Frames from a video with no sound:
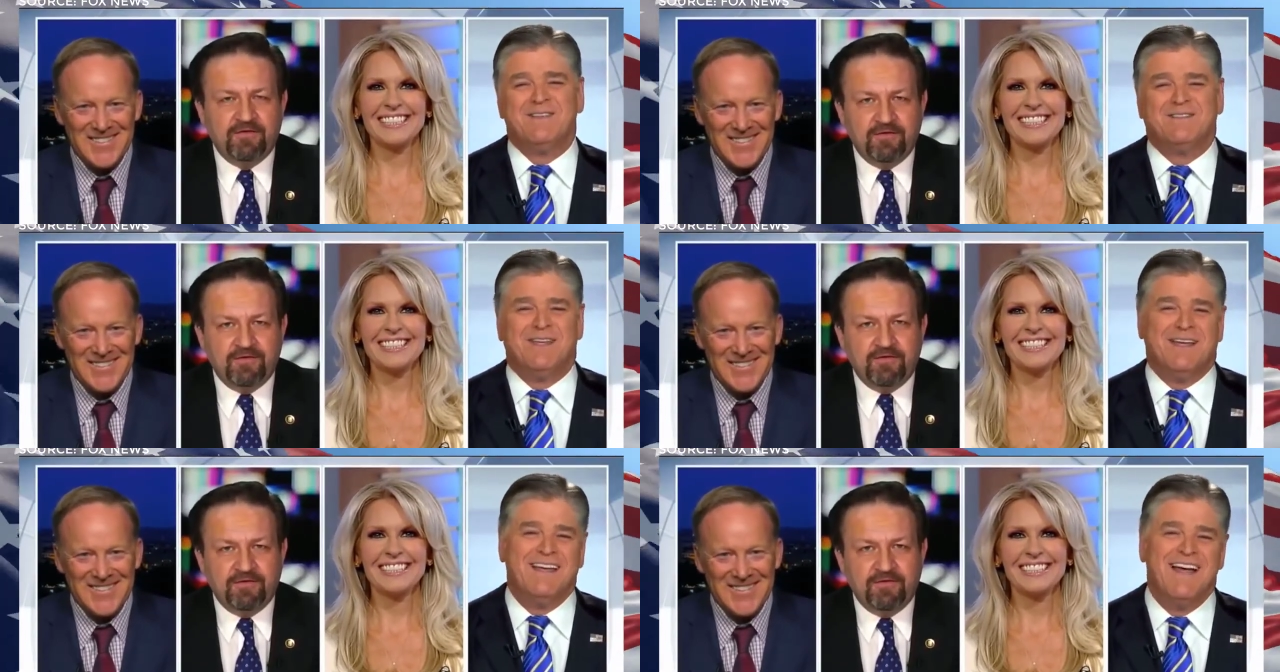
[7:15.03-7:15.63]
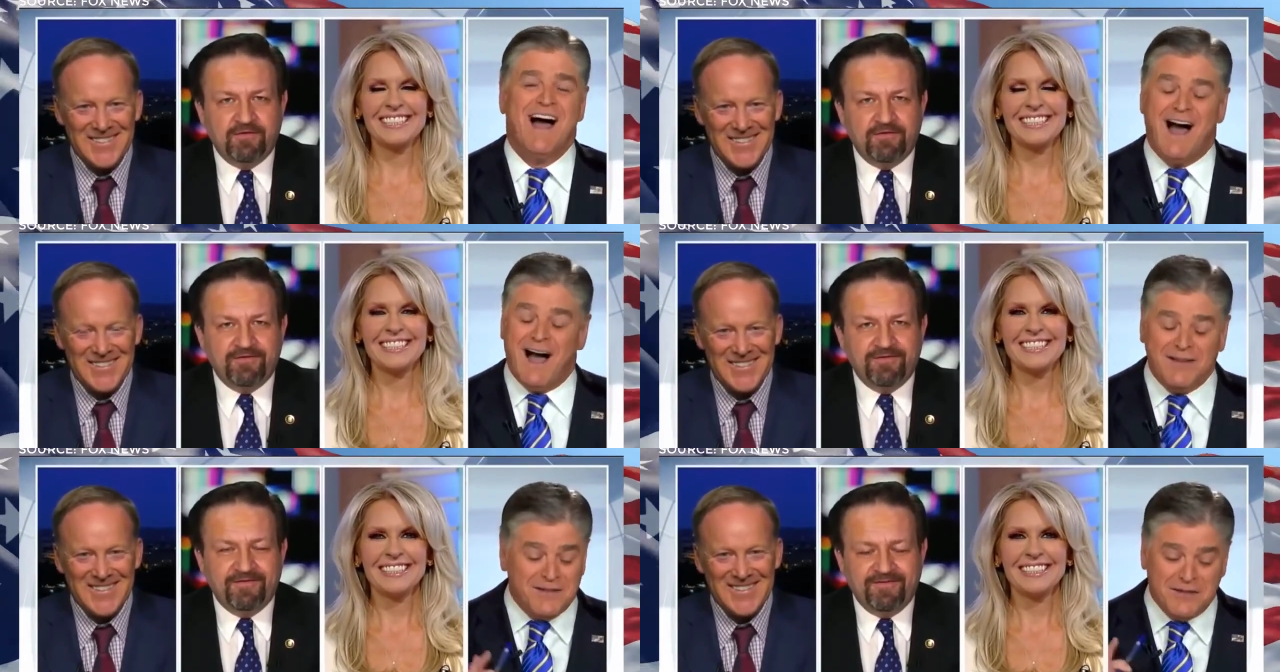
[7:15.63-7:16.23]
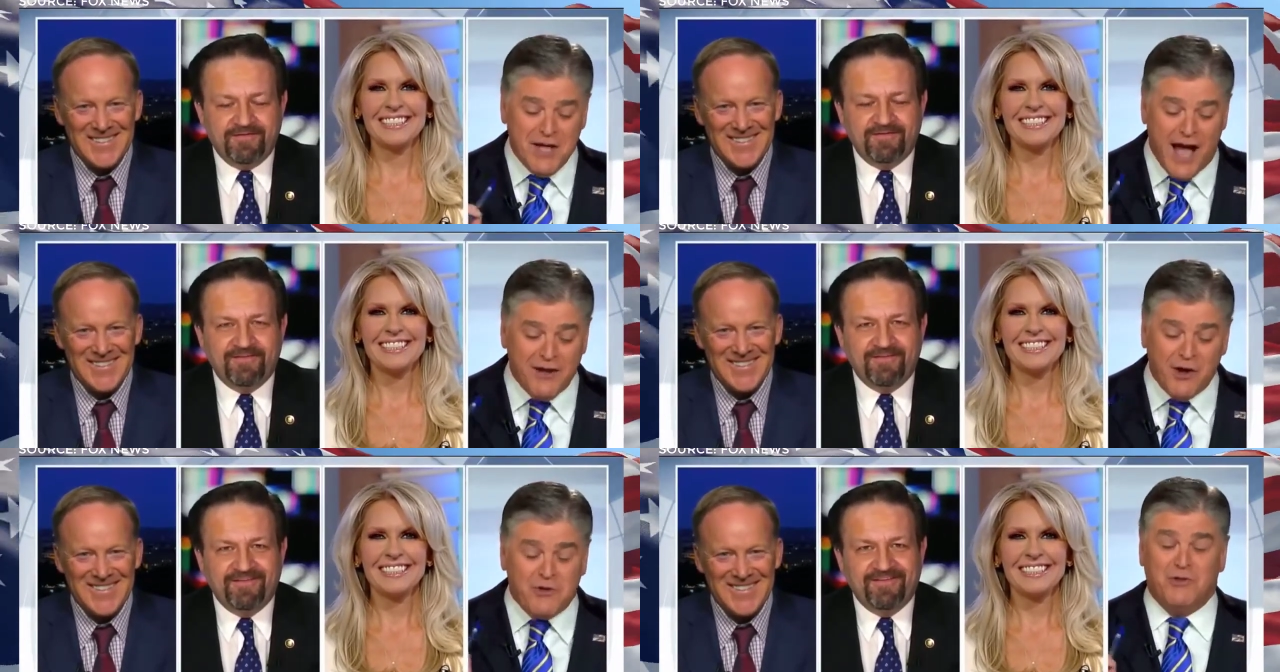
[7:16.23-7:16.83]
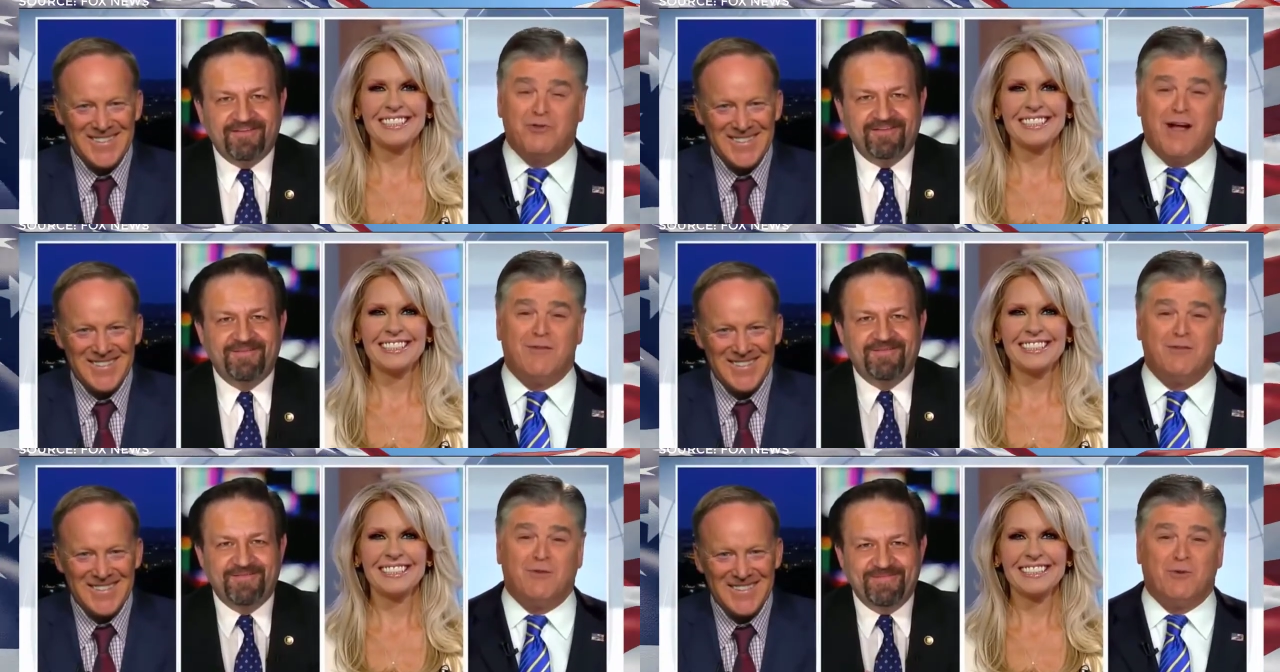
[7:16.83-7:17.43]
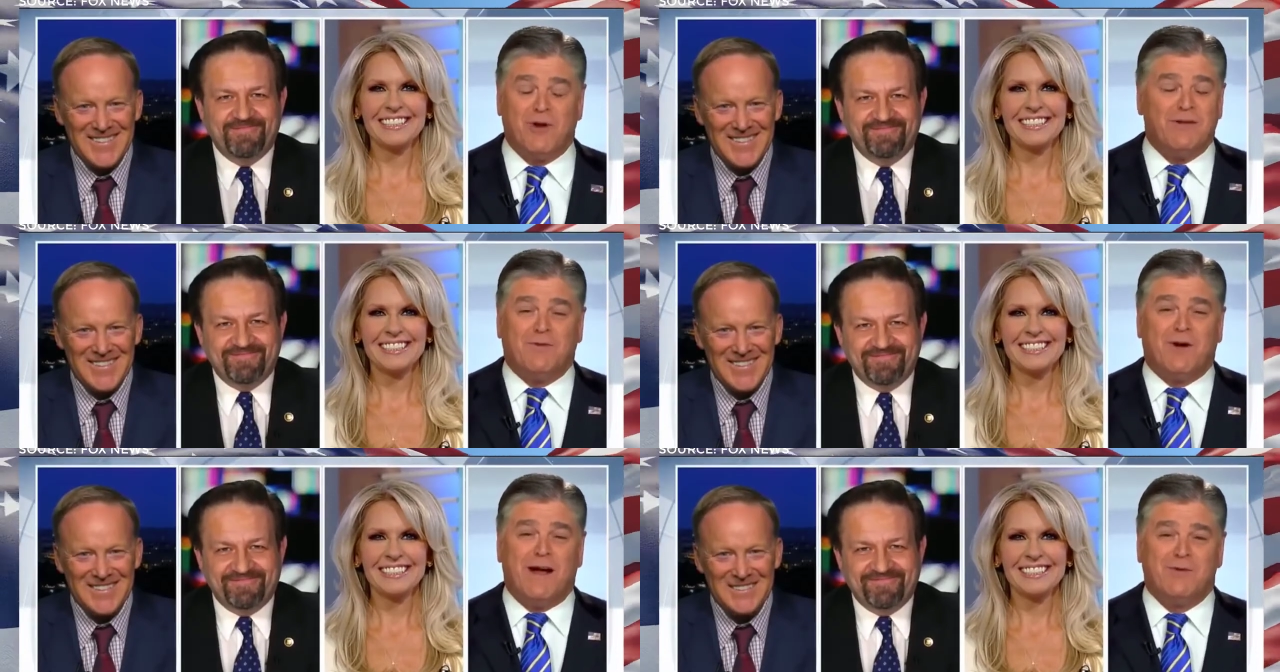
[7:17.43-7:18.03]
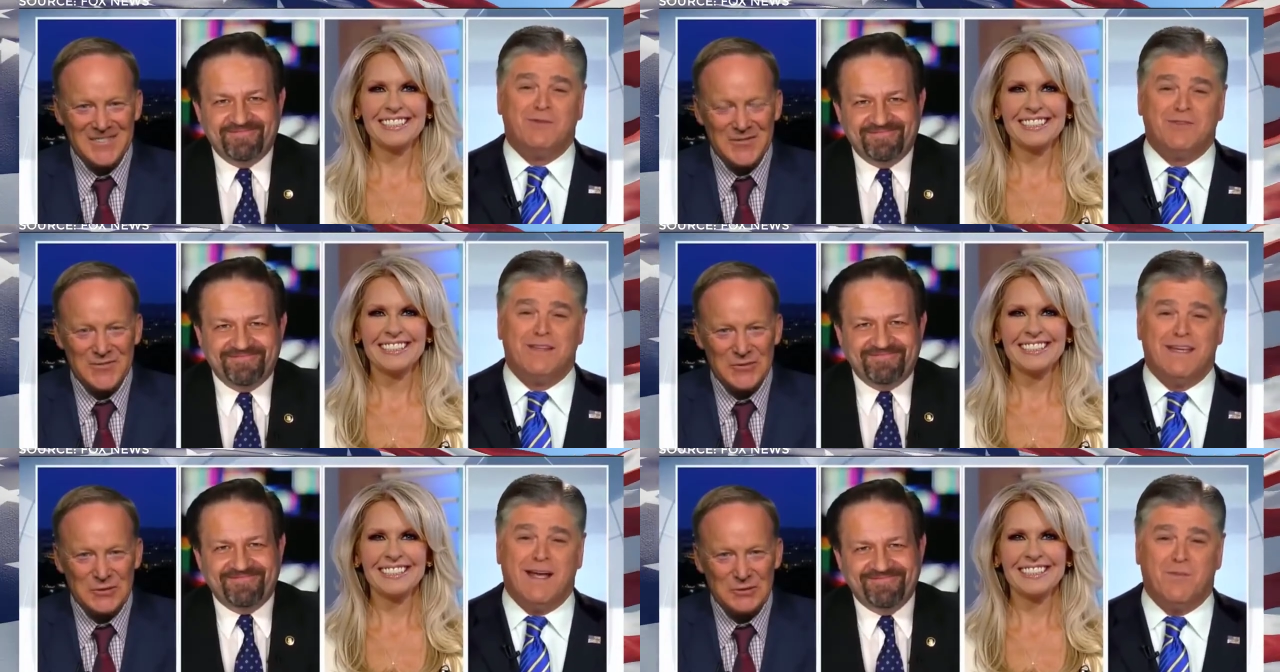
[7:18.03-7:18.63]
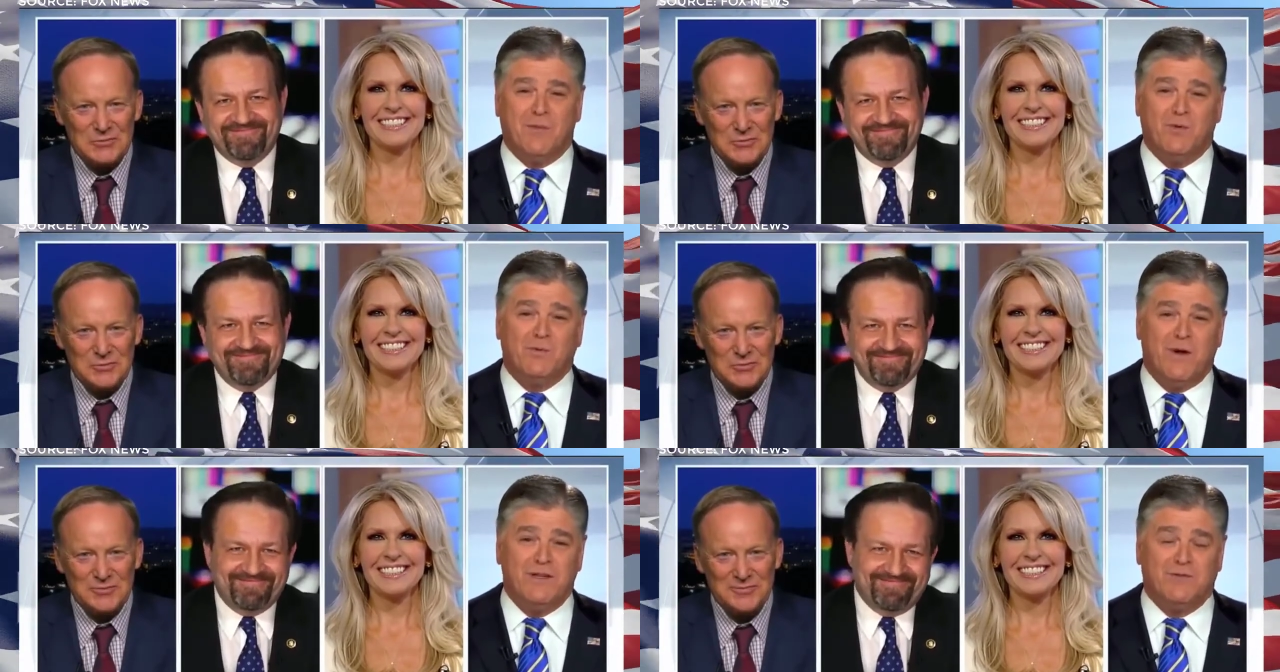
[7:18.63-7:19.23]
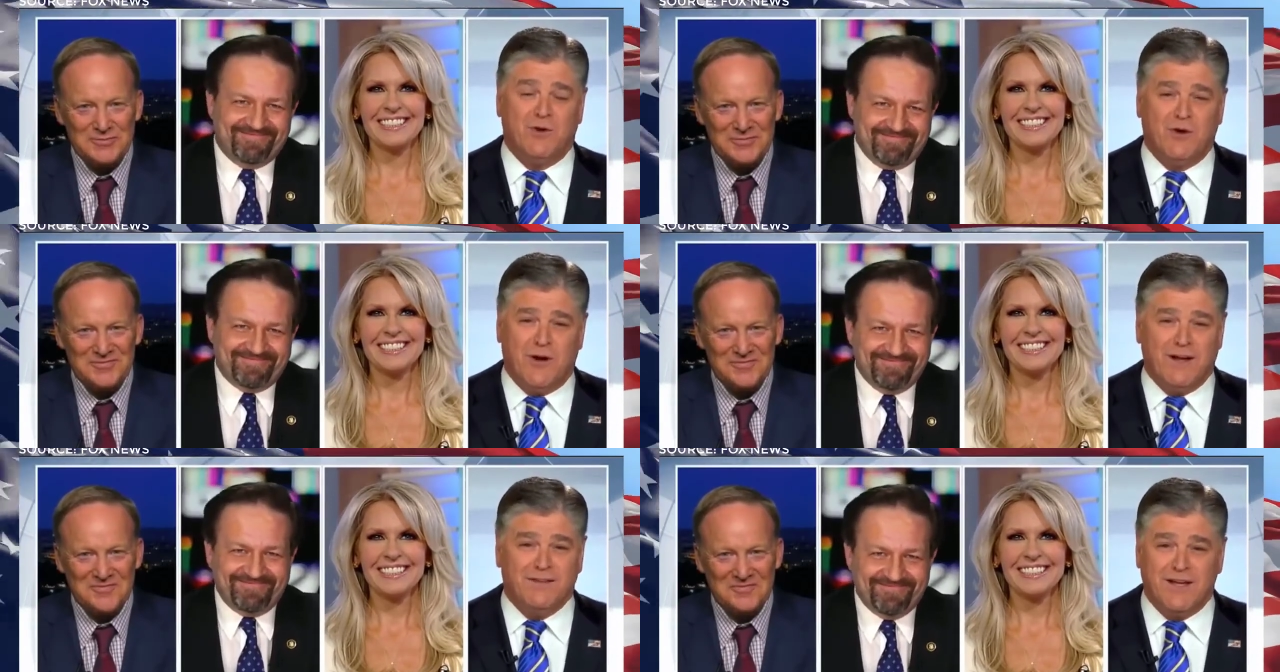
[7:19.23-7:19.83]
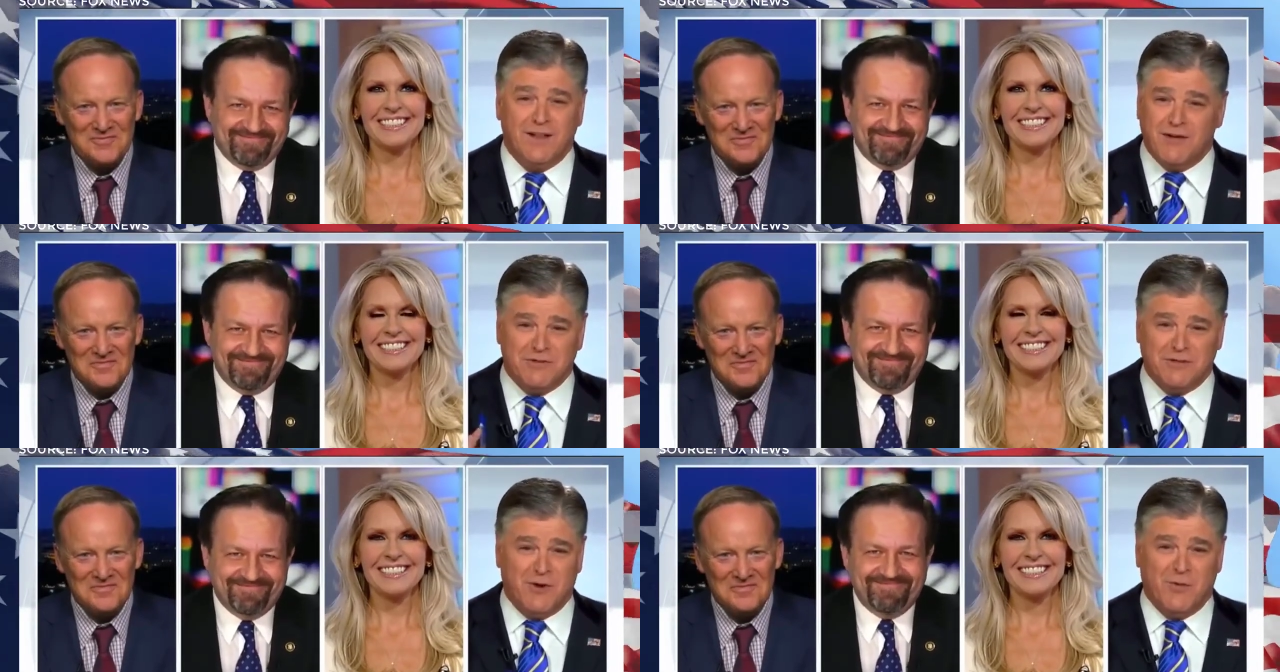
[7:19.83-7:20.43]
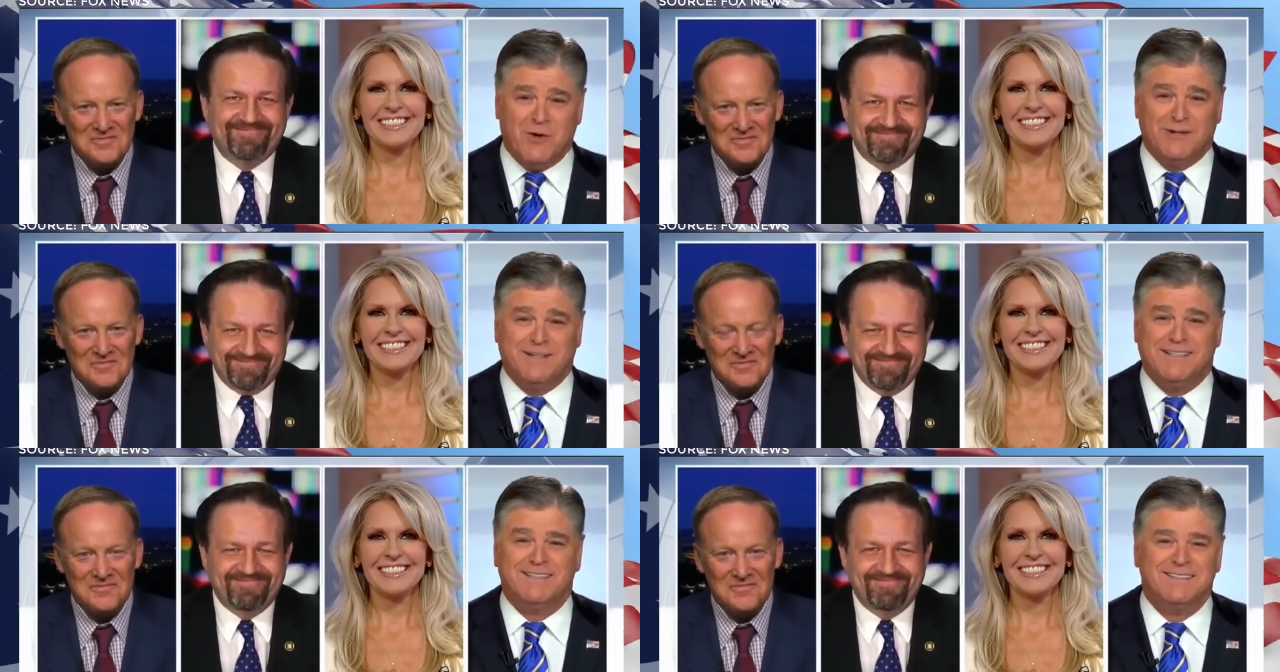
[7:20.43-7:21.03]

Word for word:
Speaker 1: the, I, I know you traveled 24 hours in the air both ways for our audience. I love you. Don't worry.